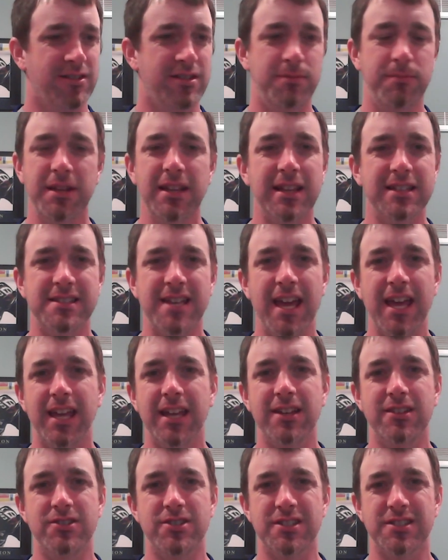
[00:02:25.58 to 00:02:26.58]
to me that's
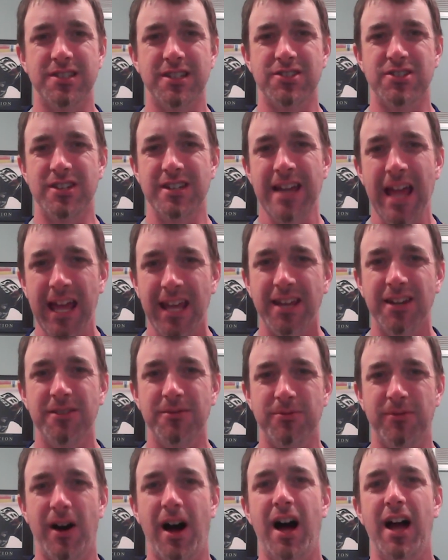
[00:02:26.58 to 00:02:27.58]
hanging just such a
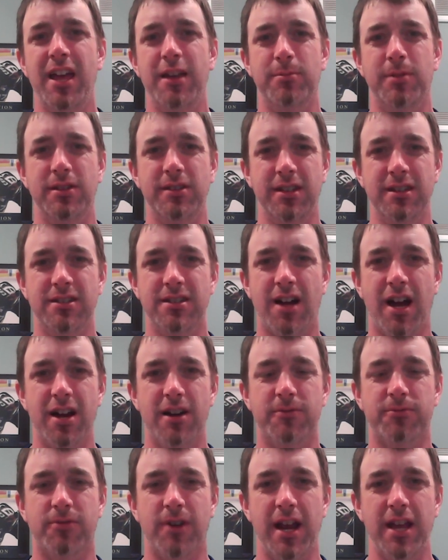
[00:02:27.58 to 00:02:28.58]
negative vibe on the
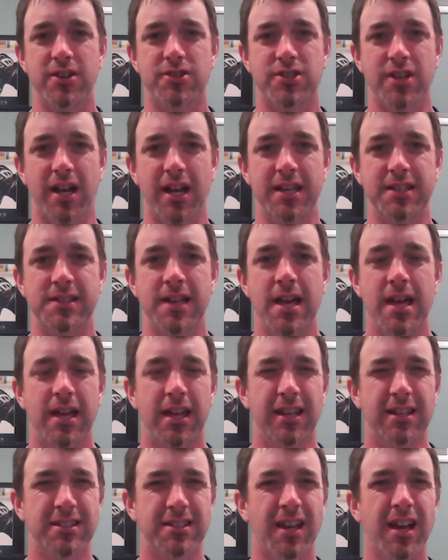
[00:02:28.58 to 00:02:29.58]
entire franchise
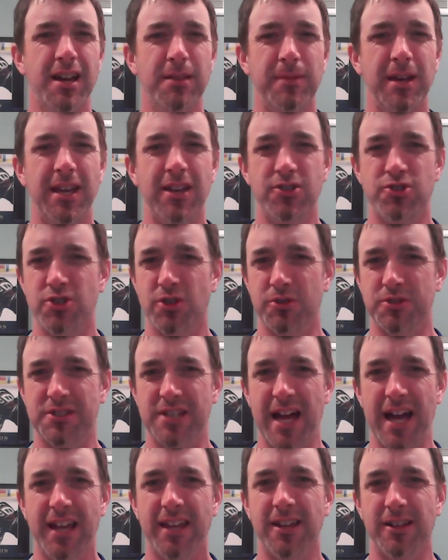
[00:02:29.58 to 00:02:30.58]
and it's kind of making joe
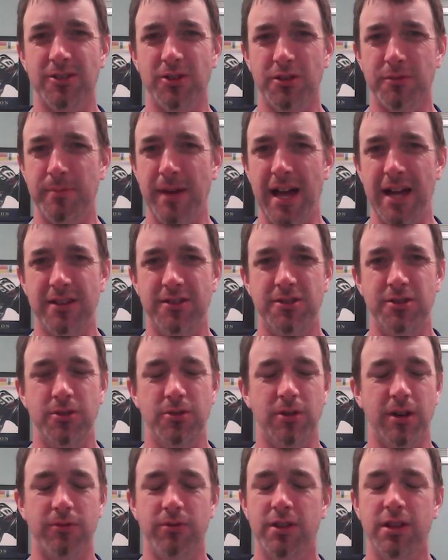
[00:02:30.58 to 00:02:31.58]
sakic look bad
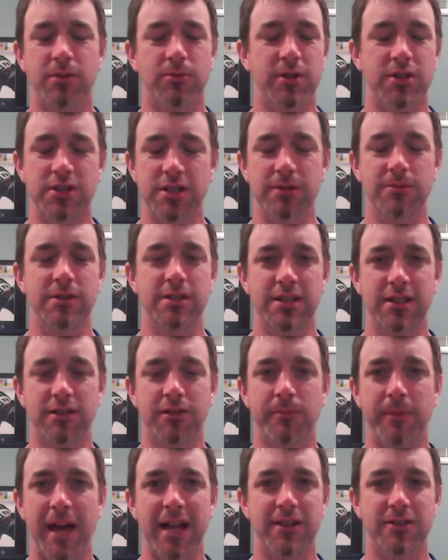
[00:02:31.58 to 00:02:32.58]
too i really wish he would deal
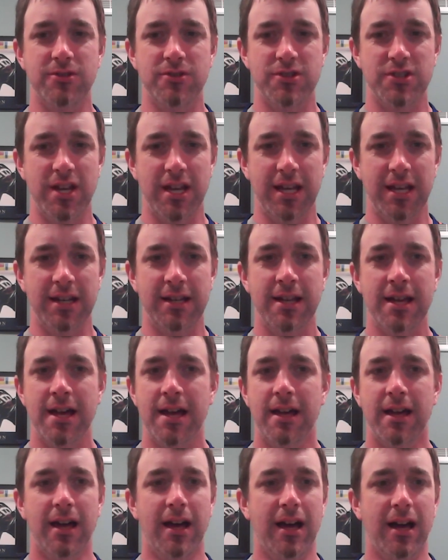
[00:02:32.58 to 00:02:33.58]
matt duchene
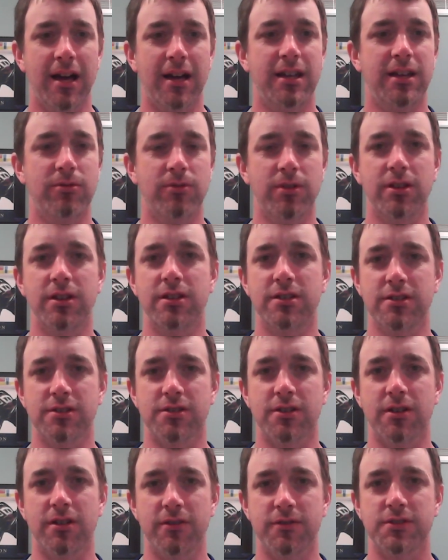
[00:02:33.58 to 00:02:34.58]
uh, he really
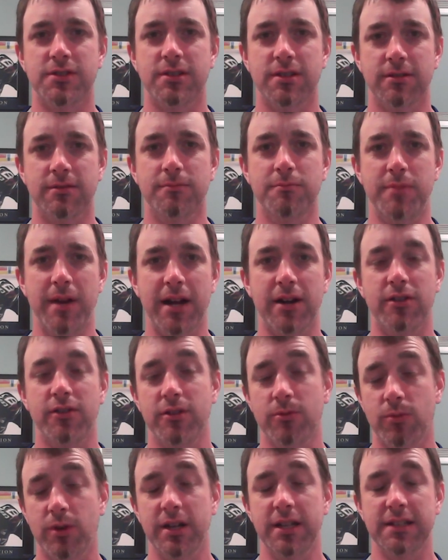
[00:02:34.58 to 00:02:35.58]
deserves better
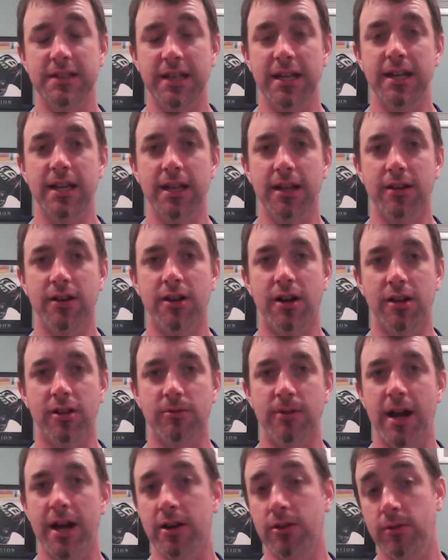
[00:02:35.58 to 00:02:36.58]
than what he's getting in
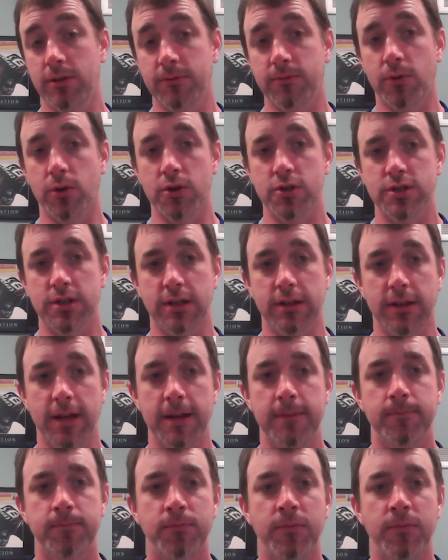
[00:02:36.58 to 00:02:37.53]
colorado unfortunately